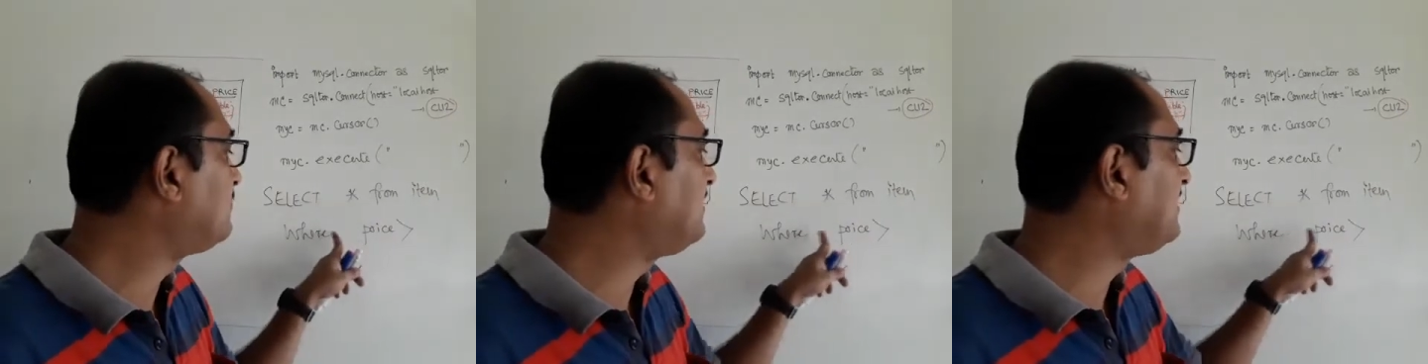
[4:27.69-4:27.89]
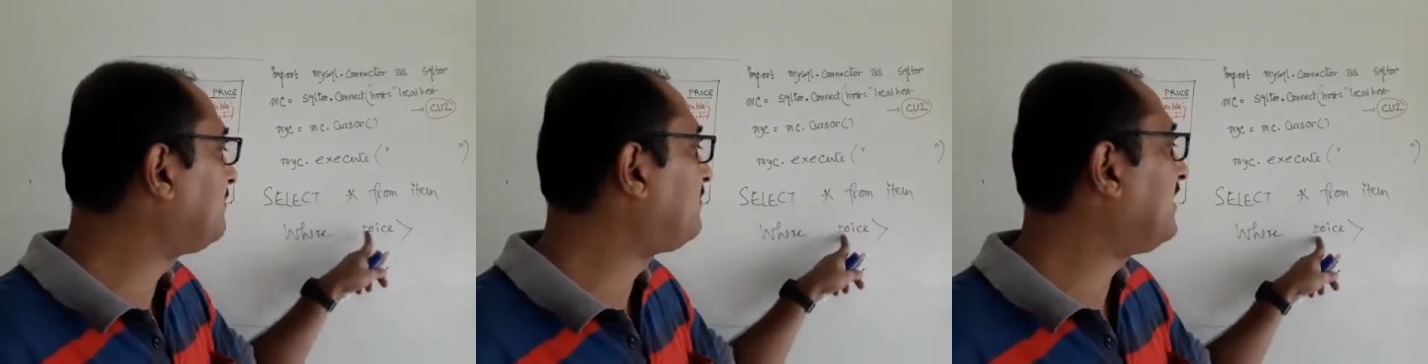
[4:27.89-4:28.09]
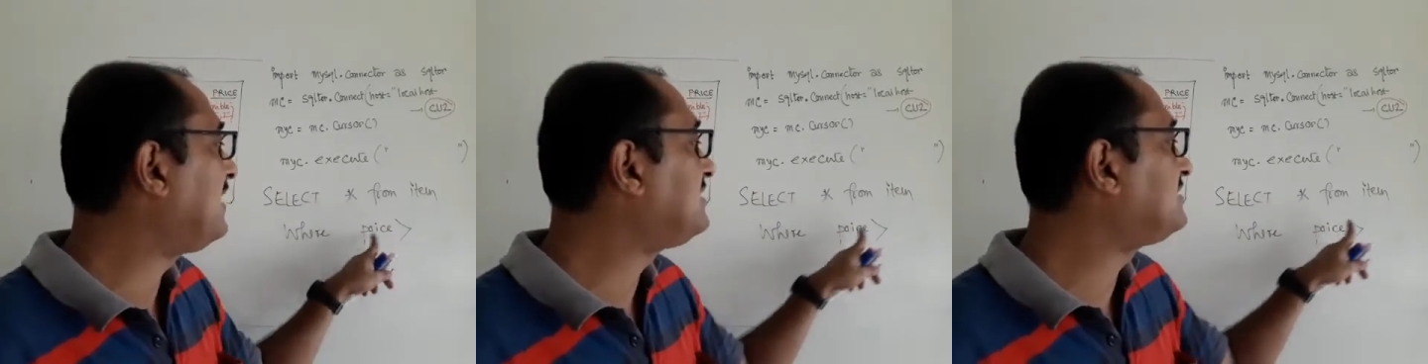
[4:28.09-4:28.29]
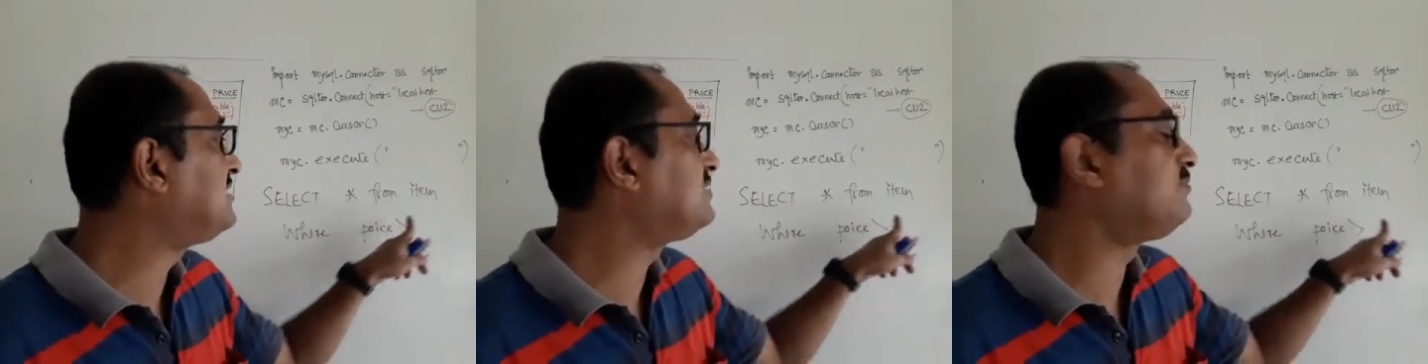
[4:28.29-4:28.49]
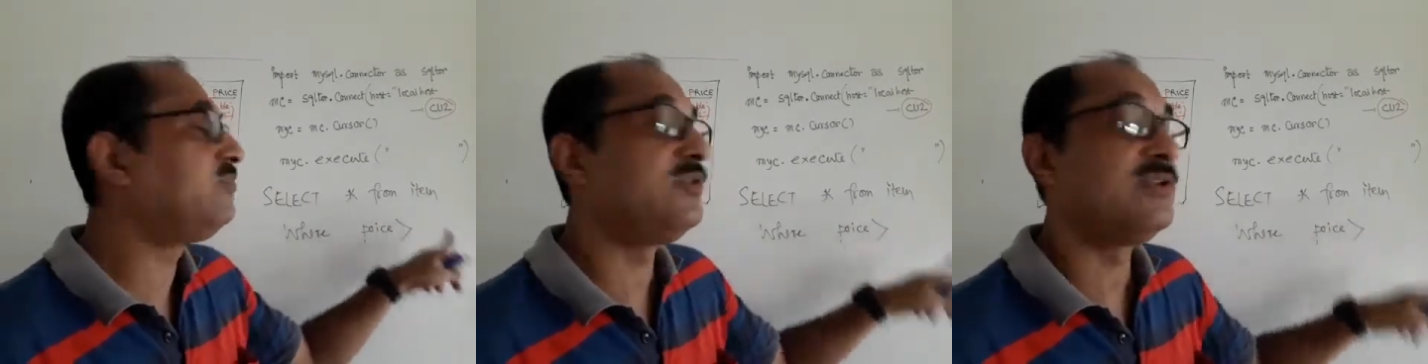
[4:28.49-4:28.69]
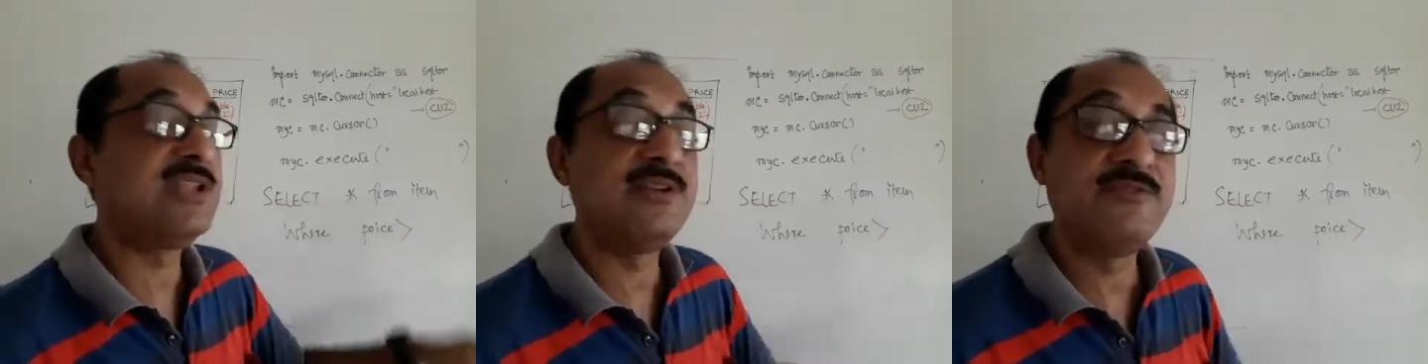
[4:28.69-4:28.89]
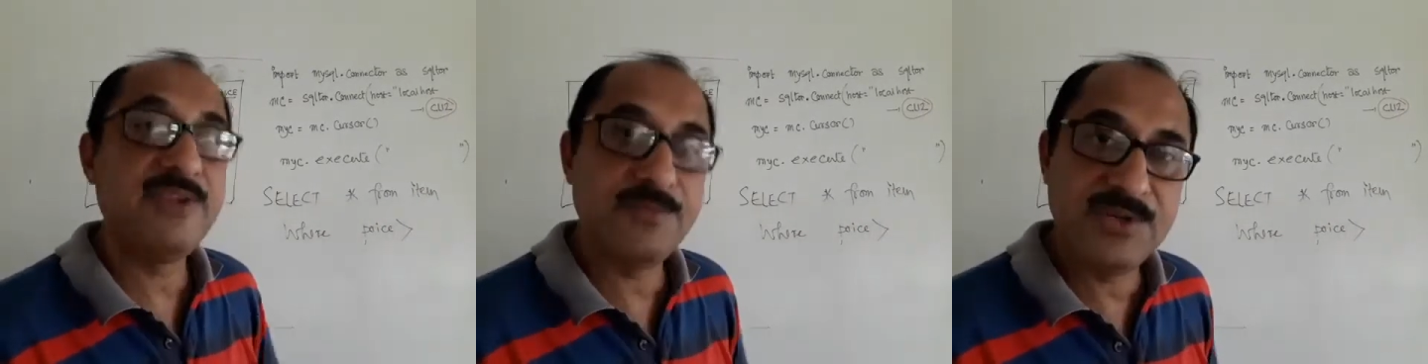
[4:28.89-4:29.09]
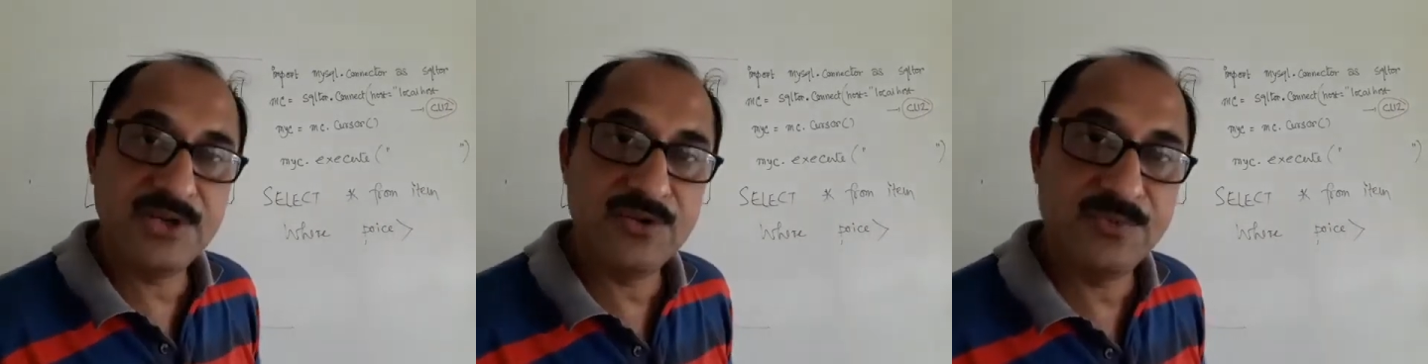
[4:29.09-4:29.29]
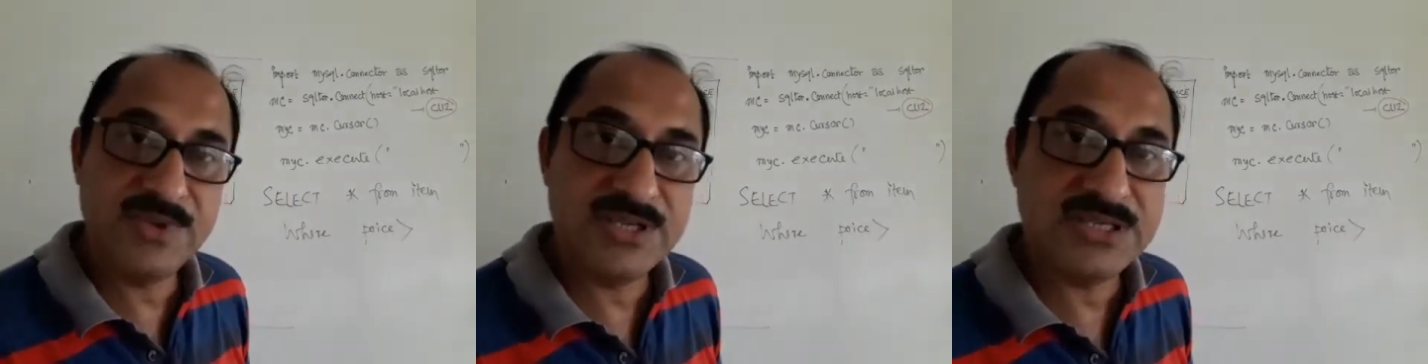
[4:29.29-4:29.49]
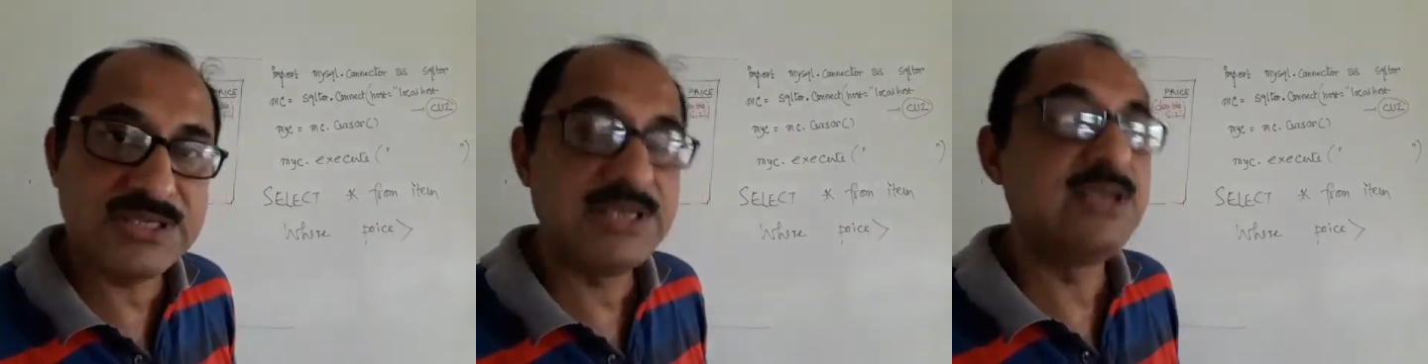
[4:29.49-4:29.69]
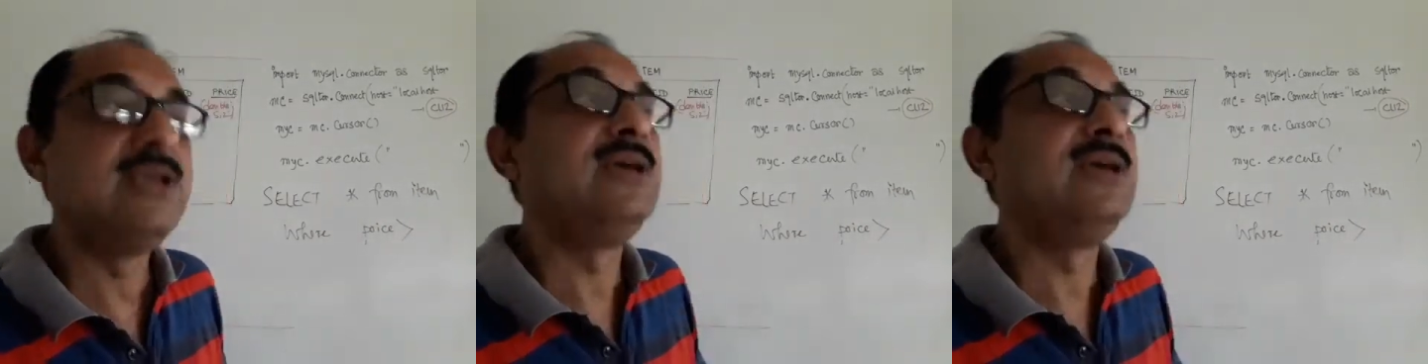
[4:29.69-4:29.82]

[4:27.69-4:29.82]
where the price is more than 50 rupees,